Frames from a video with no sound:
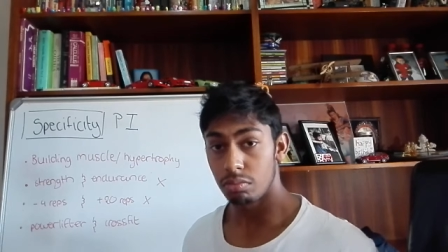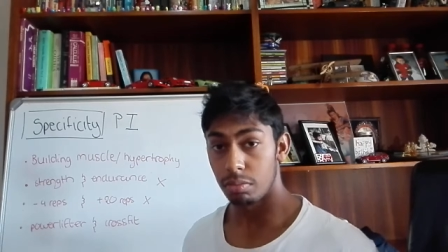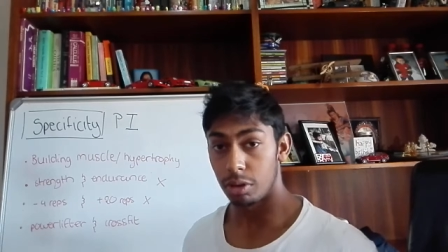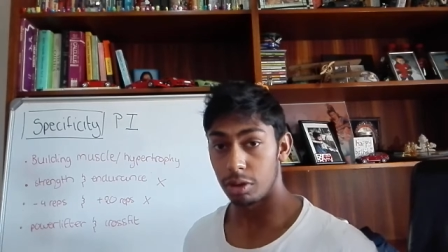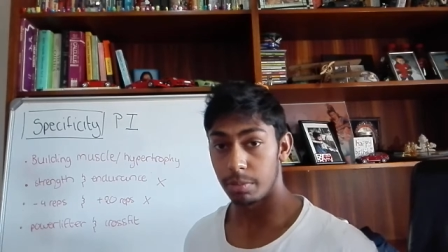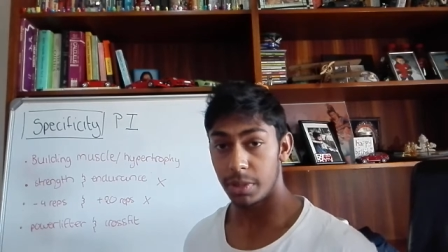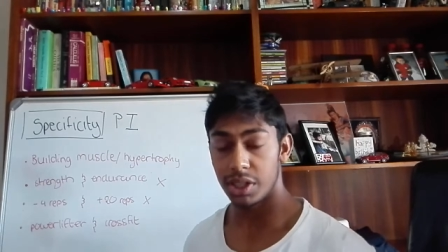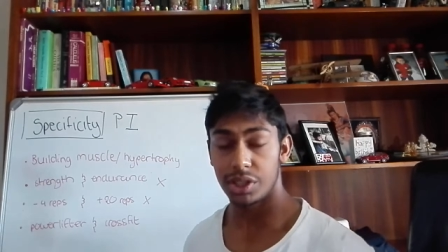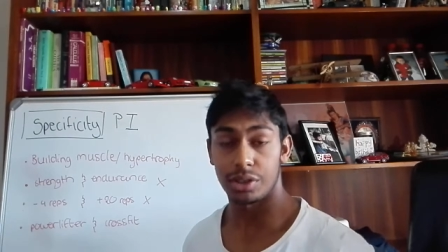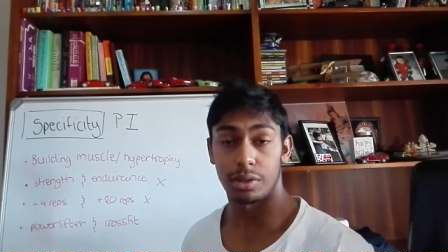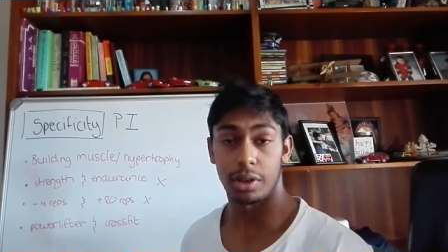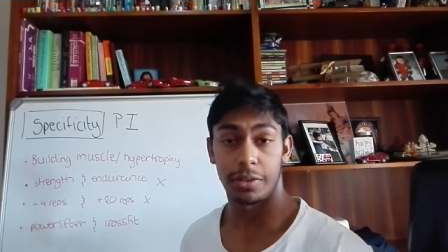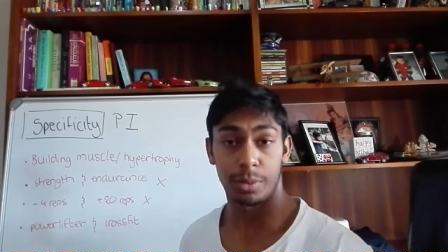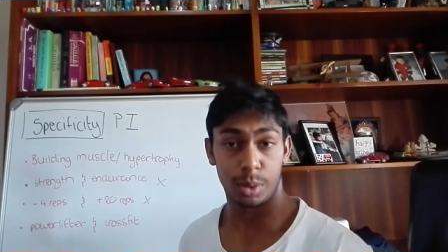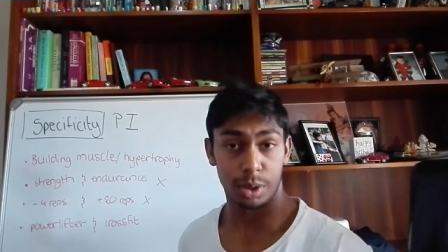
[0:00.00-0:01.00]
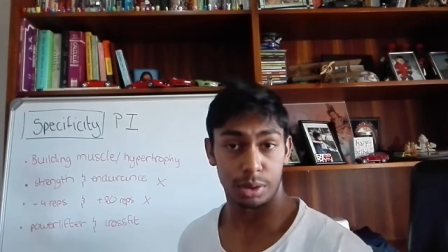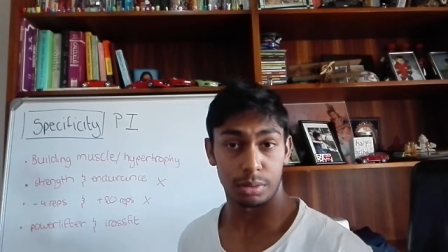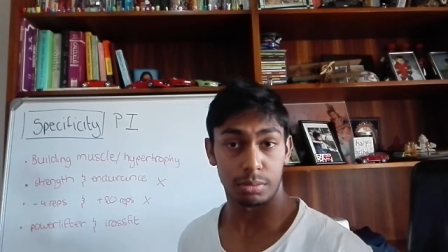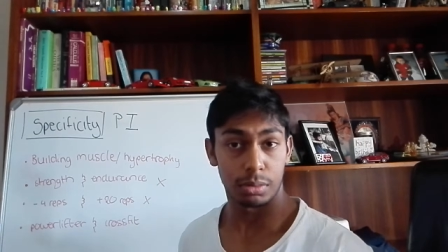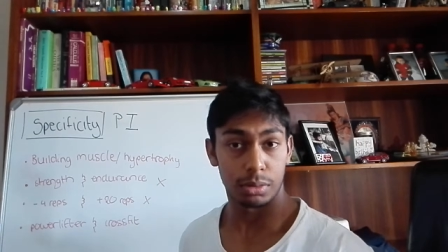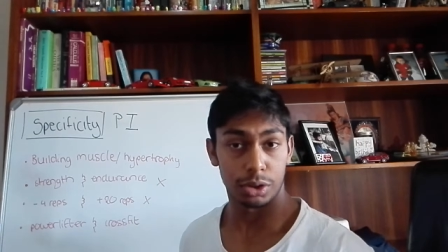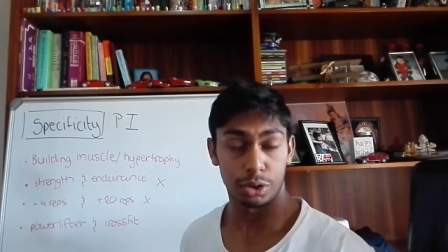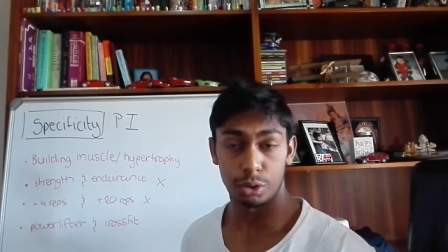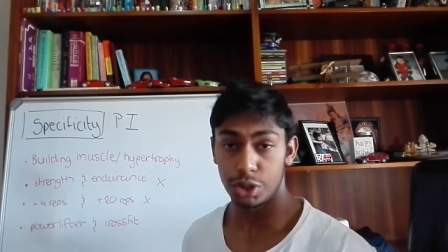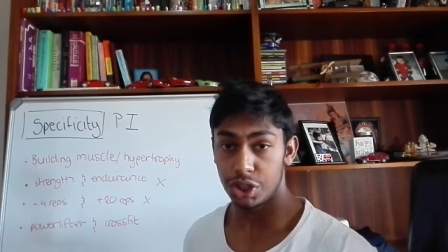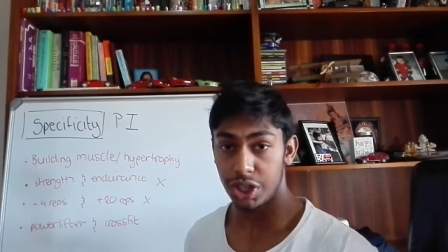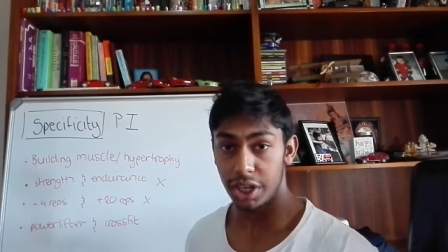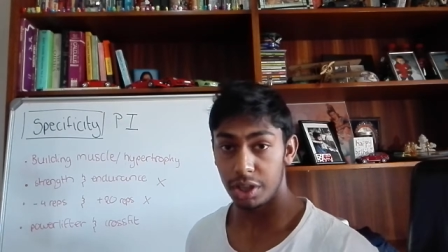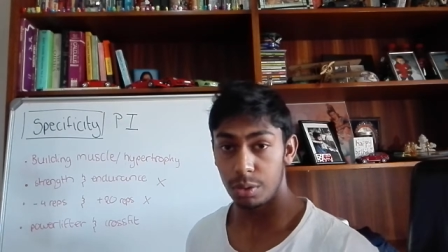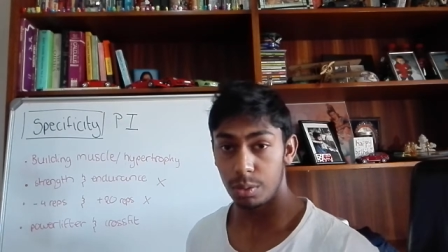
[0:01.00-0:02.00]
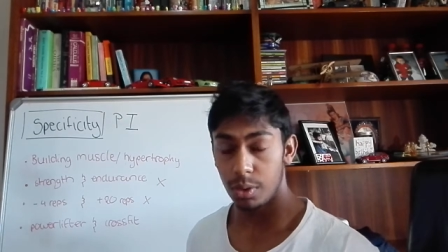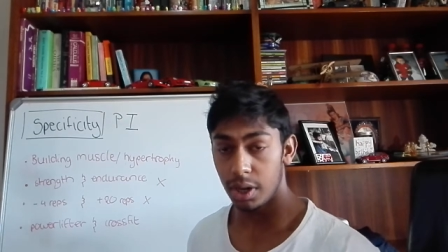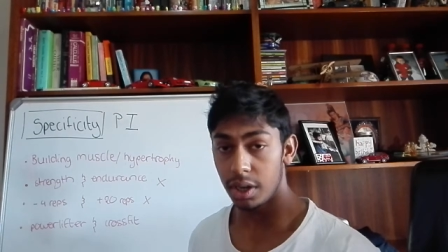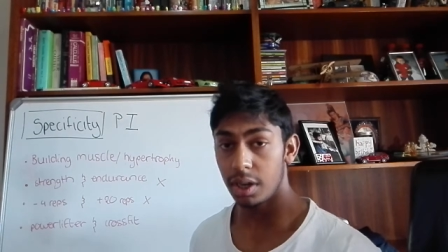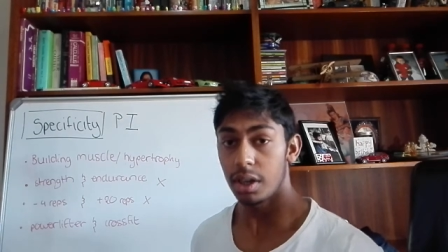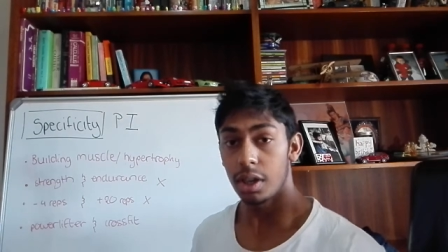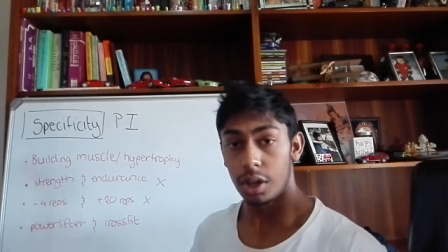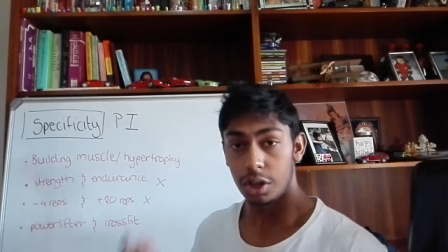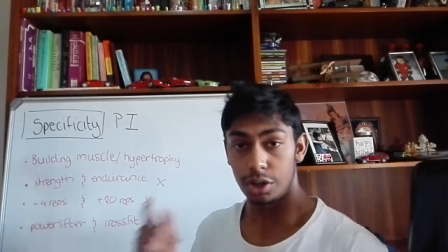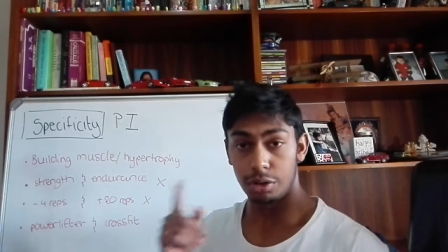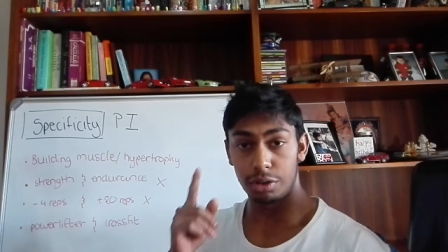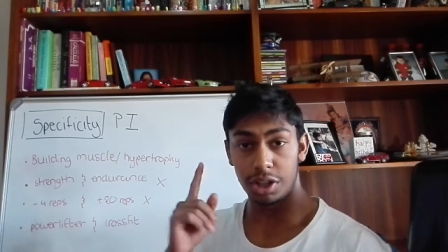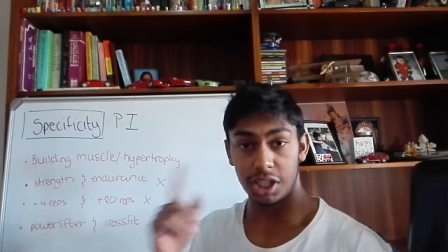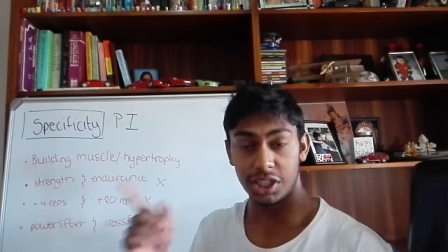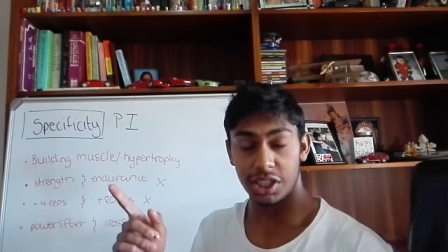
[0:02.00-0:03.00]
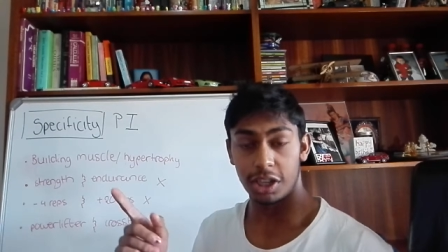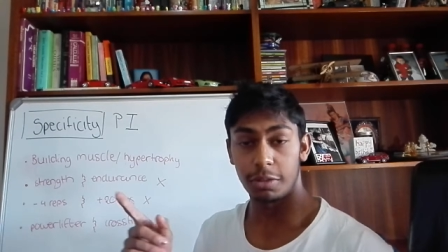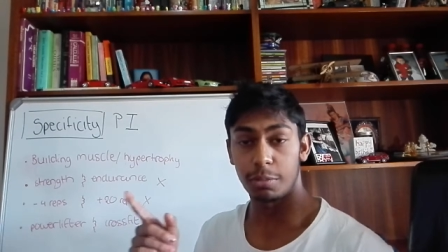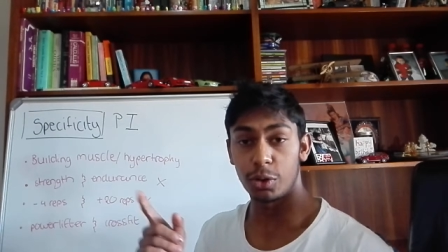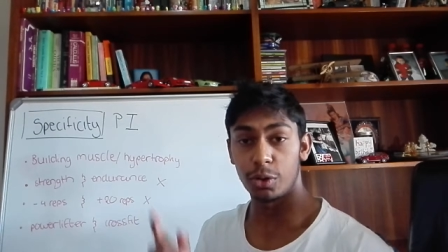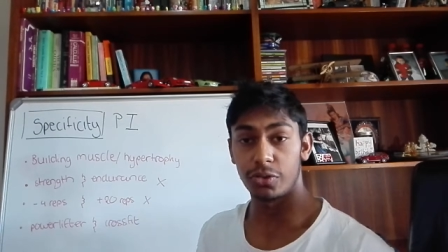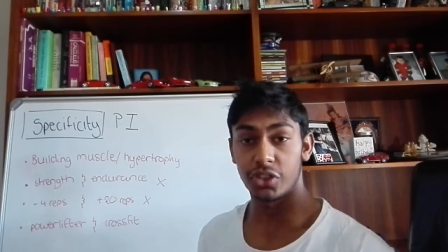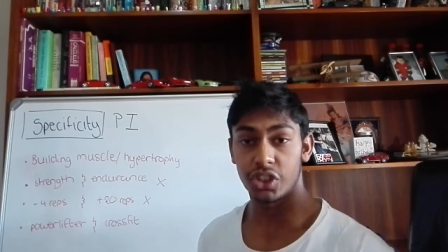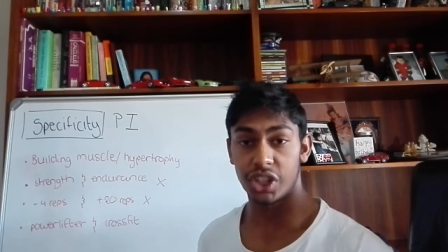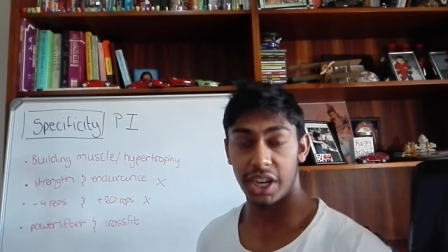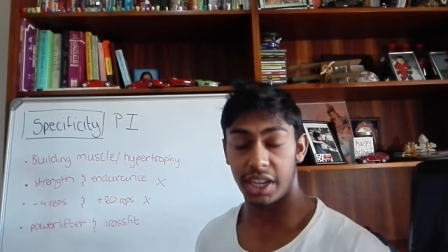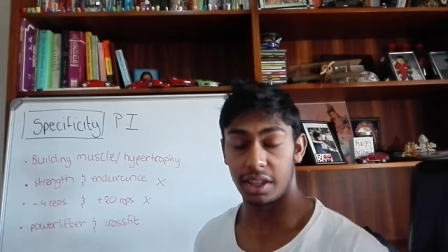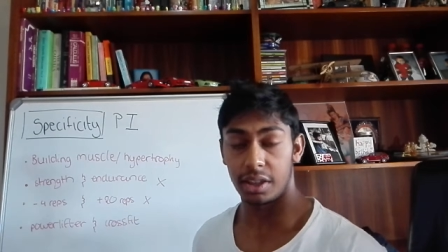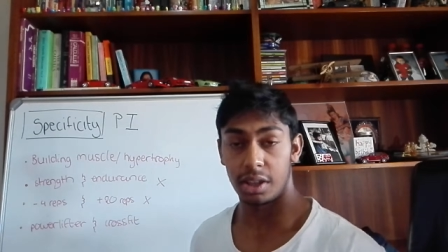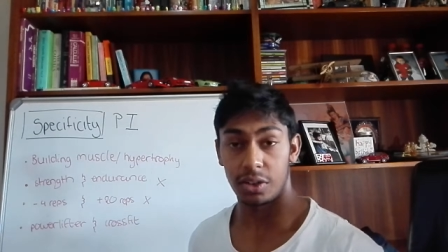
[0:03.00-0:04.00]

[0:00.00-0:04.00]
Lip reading: build muscle. If you want to do strength work, do things that improve strength.